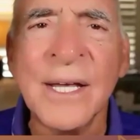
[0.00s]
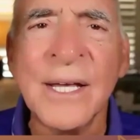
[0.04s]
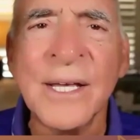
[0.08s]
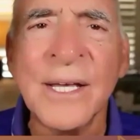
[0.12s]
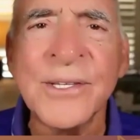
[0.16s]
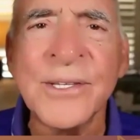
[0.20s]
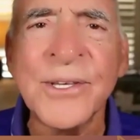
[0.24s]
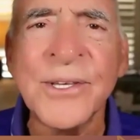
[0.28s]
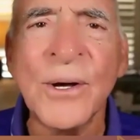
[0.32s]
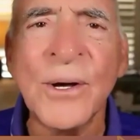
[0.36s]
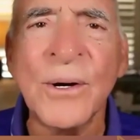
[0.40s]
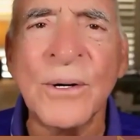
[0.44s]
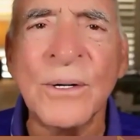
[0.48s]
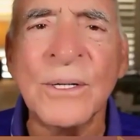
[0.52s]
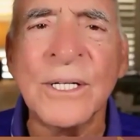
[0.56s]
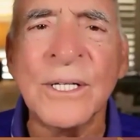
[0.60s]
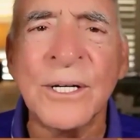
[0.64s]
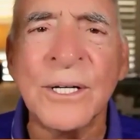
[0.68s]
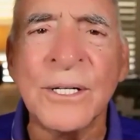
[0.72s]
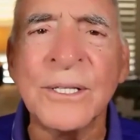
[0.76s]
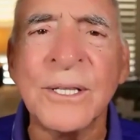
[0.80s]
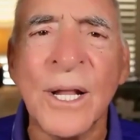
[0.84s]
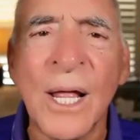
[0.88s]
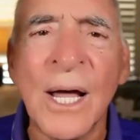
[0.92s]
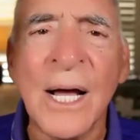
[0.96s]
So
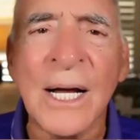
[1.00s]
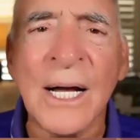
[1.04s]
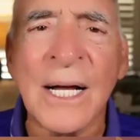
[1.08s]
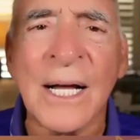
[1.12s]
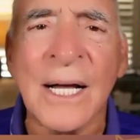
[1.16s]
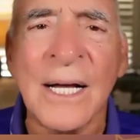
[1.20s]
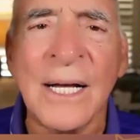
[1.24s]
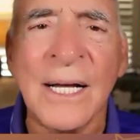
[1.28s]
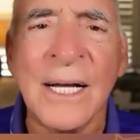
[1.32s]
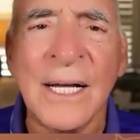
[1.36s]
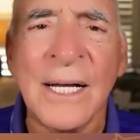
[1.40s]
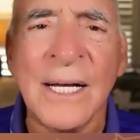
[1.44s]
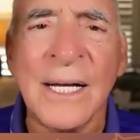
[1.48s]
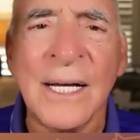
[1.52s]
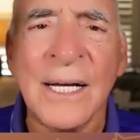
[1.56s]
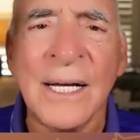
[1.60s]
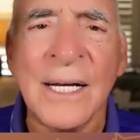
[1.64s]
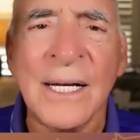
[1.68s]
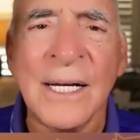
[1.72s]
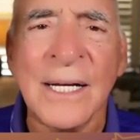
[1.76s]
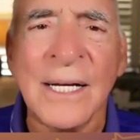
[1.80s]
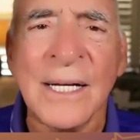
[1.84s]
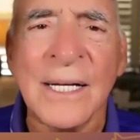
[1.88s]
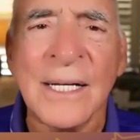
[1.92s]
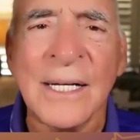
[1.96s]
good luck.
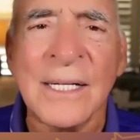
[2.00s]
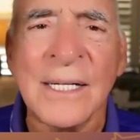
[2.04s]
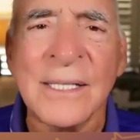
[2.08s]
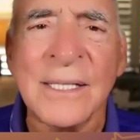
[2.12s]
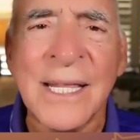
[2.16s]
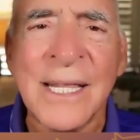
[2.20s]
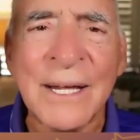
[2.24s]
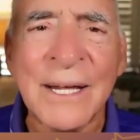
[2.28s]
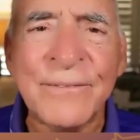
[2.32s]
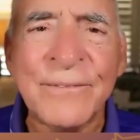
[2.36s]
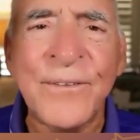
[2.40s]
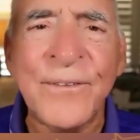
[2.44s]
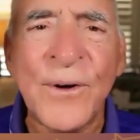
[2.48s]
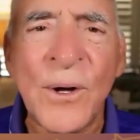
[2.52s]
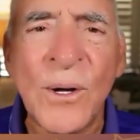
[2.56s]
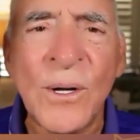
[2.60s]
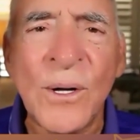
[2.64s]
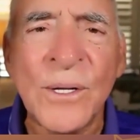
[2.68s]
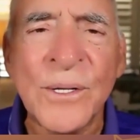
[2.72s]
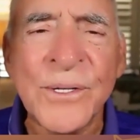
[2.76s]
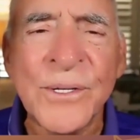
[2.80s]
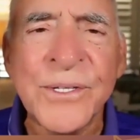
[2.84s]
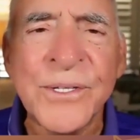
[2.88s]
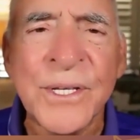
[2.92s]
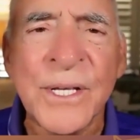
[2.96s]
That
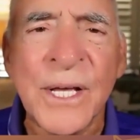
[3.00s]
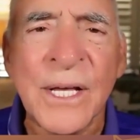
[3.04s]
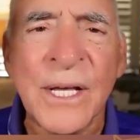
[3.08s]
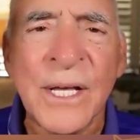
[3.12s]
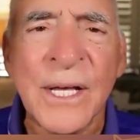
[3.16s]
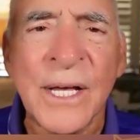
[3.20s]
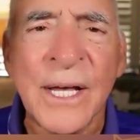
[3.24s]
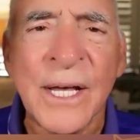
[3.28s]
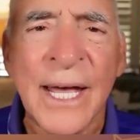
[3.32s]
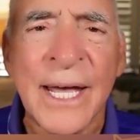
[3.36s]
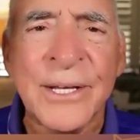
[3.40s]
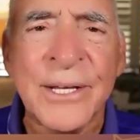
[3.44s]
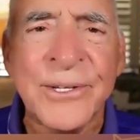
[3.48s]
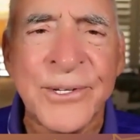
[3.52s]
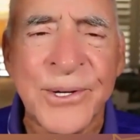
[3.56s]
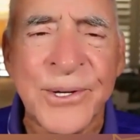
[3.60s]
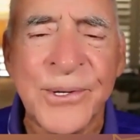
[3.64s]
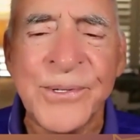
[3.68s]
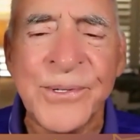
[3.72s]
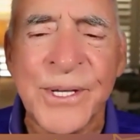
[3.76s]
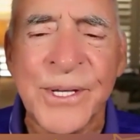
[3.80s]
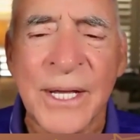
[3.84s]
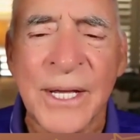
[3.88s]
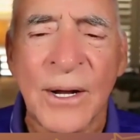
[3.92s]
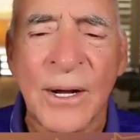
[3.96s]
falls, as you
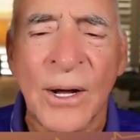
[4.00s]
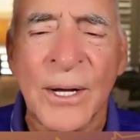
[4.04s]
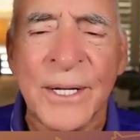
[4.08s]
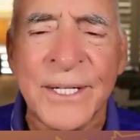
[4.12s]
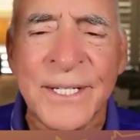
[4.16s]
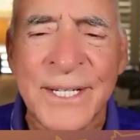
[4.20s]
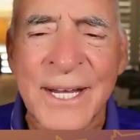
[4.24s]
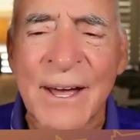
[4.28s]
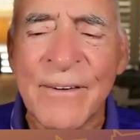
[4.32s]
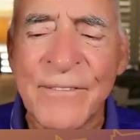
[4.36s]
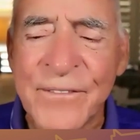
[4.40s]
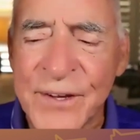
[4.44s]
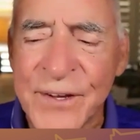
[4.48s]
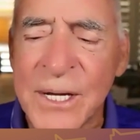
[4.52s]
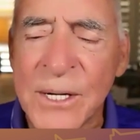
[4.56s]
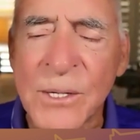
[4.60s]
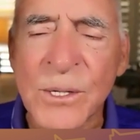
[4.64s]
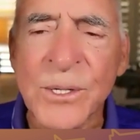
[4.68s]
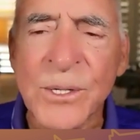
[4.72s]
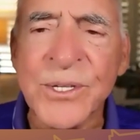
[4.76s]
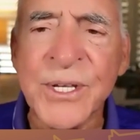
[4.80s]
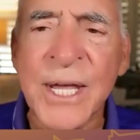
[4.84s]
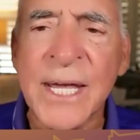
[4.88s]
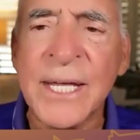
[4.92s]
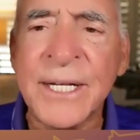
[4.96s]
said, on deaf ears.